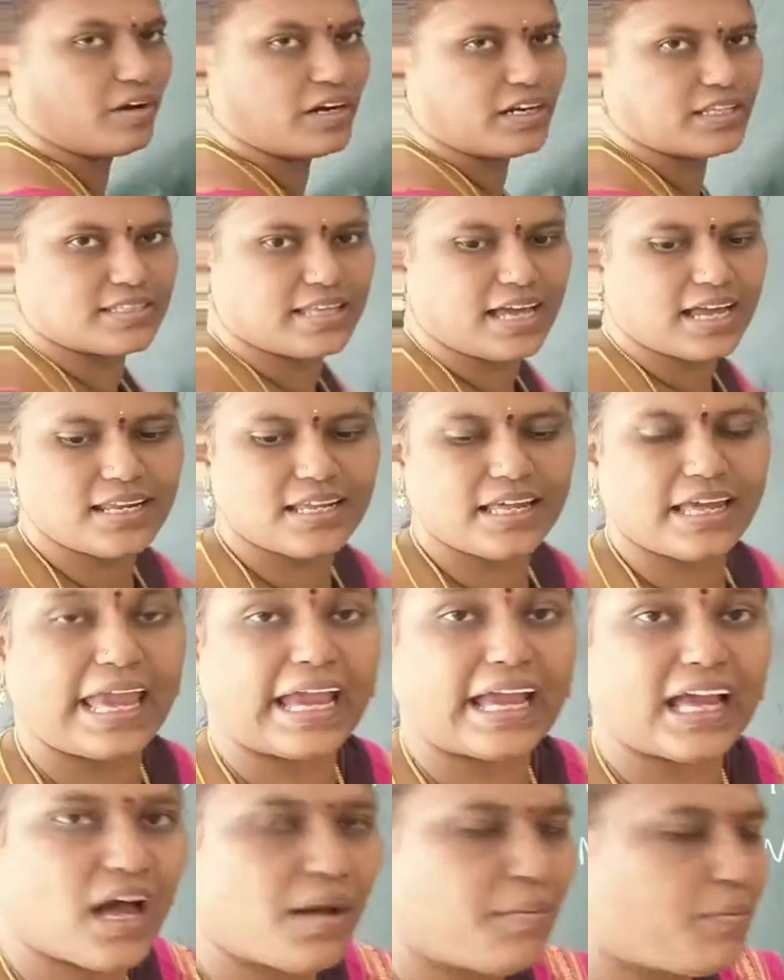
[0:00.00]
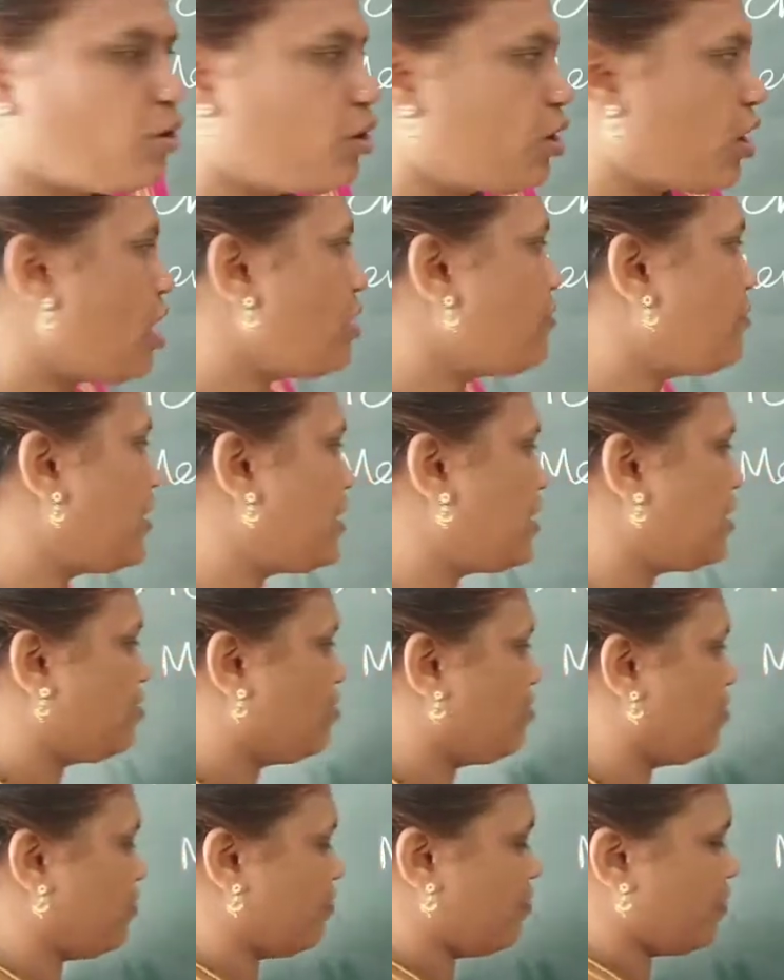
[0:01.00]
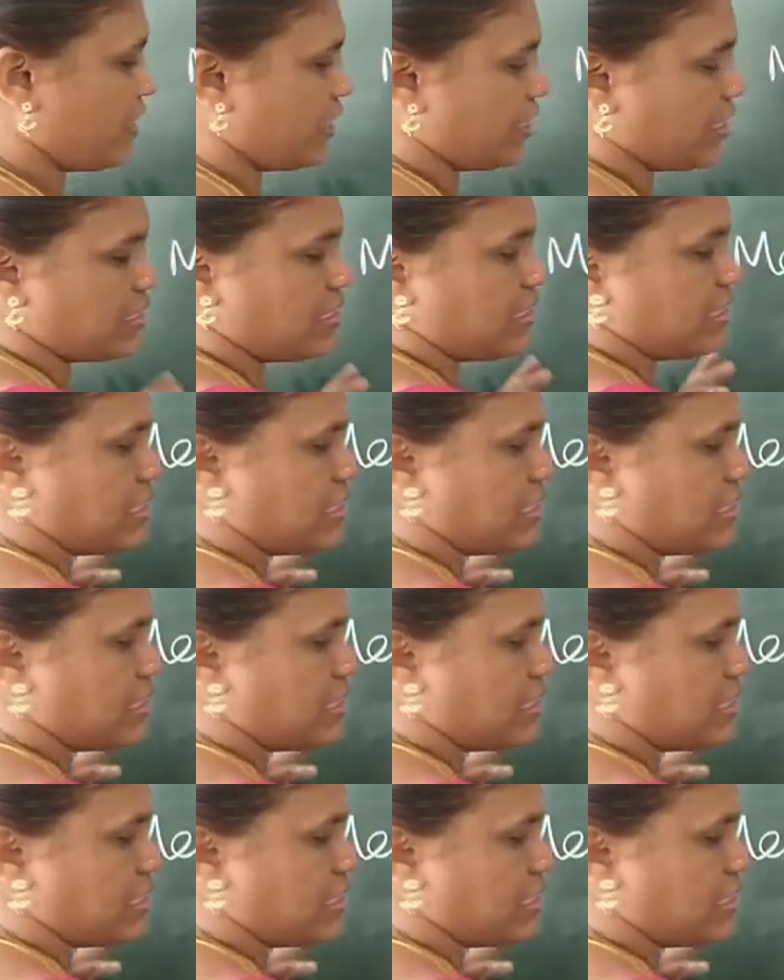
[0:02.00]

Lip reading: what is that? Eka boron, when it is